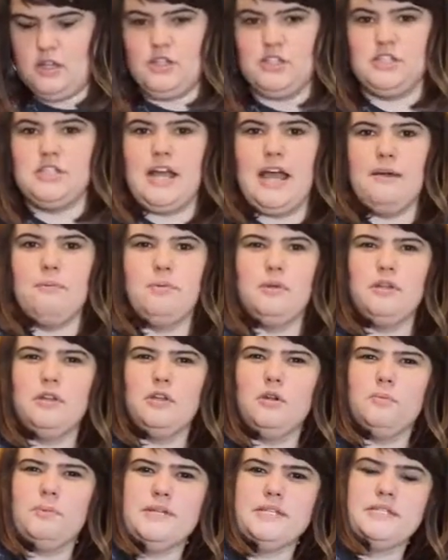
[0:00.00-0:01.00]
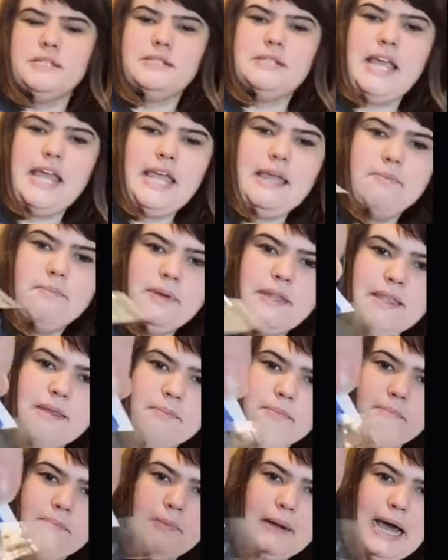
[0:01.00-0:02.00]
I put a little piece of tape at the
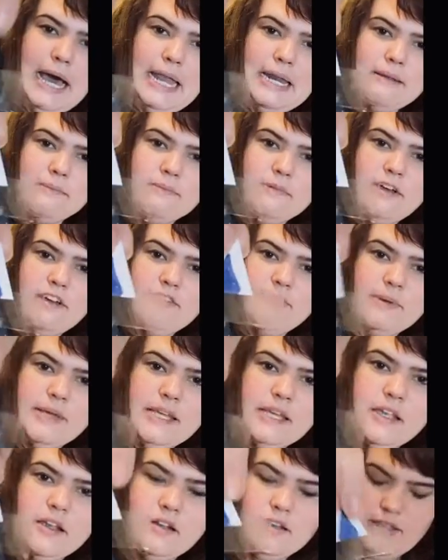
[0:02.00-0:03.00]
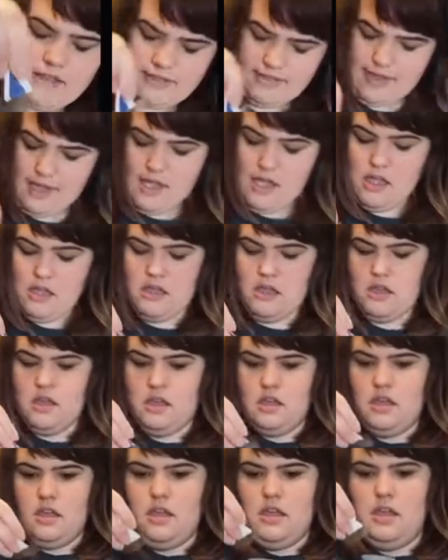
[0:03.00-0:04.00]
bottom of my ear like that.
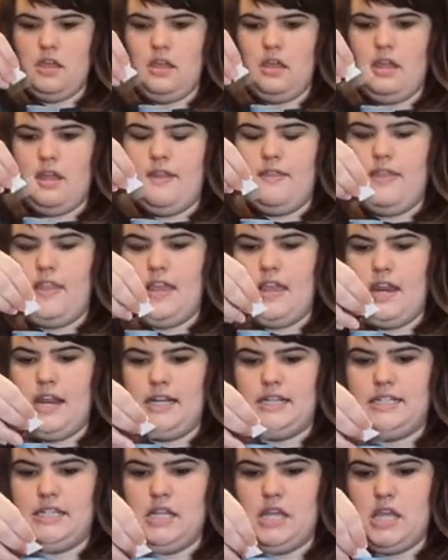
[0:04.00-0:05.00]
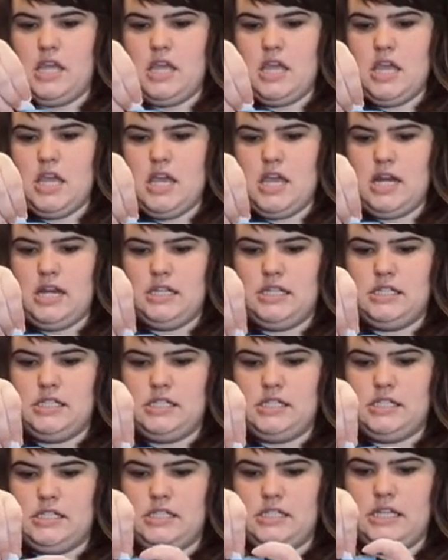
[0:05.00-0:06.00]
And then I take it and I
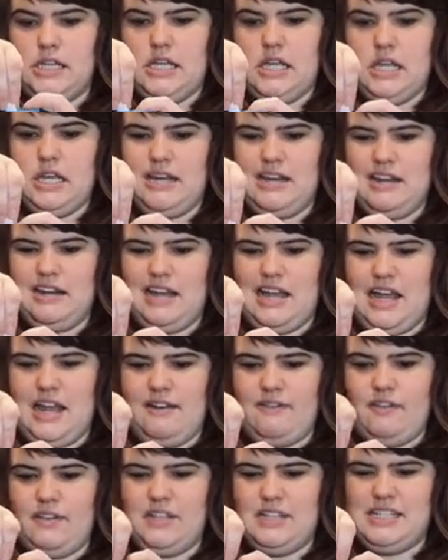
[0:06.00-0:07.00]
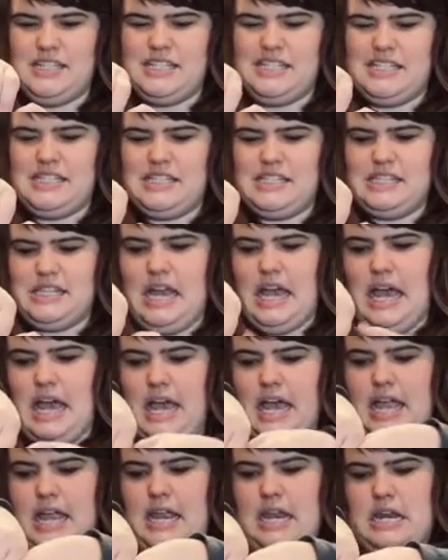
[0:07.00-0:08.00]
stick it kind of on the
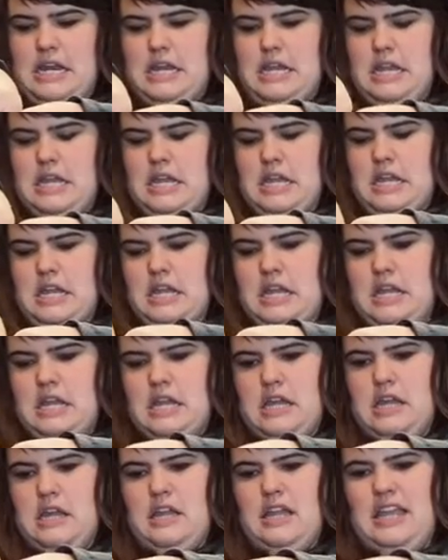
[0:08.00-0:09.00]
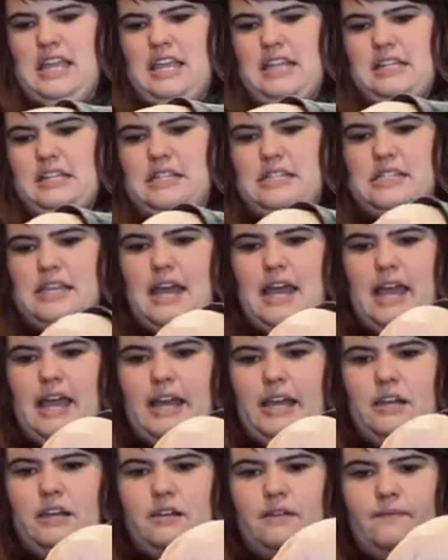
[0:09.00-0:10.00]
side,
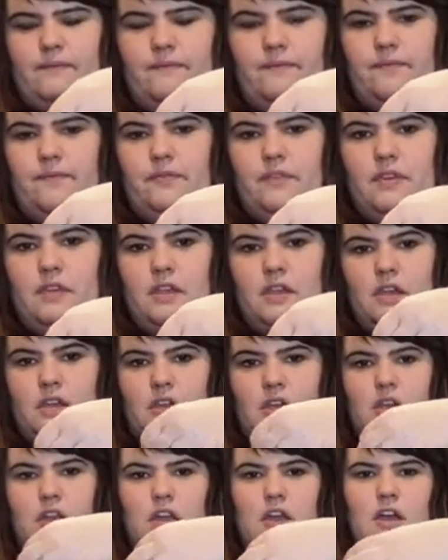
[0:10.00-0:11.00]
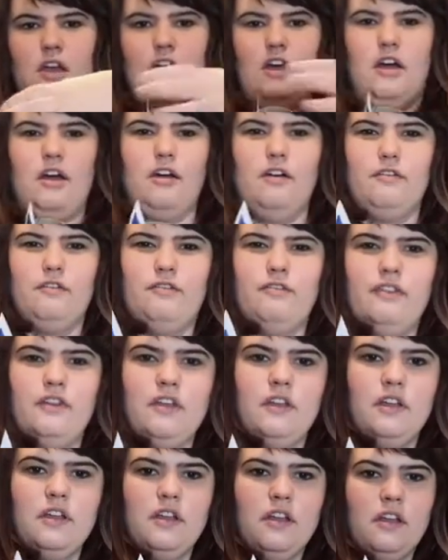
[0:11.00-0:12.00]
inside of
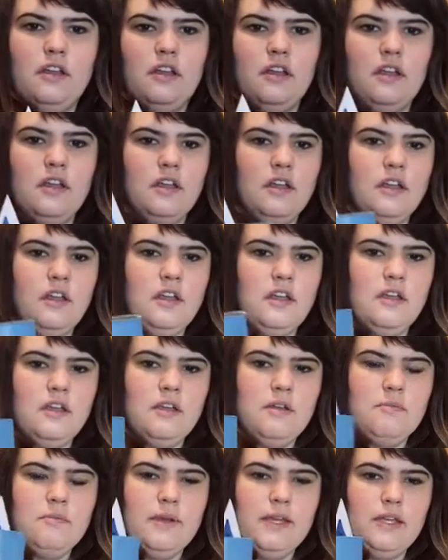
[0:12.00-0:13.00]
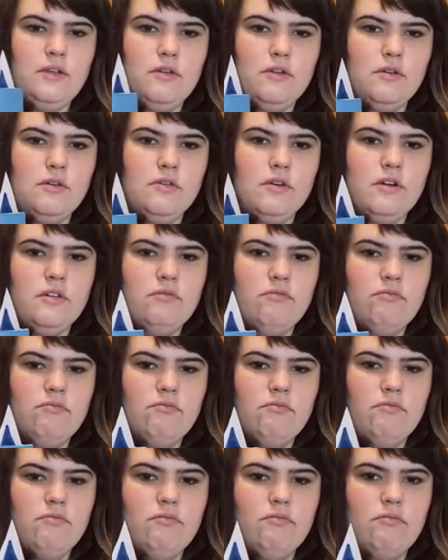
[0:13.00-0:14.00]
my unicorn.
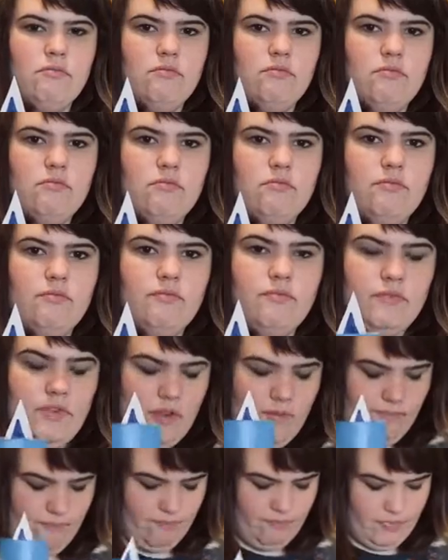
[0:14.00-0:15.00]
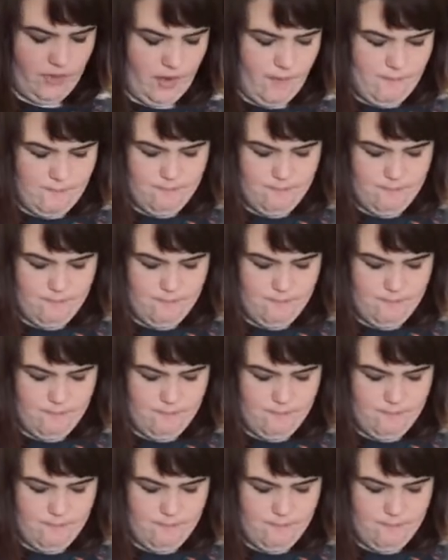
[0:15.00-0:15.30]
See, okay?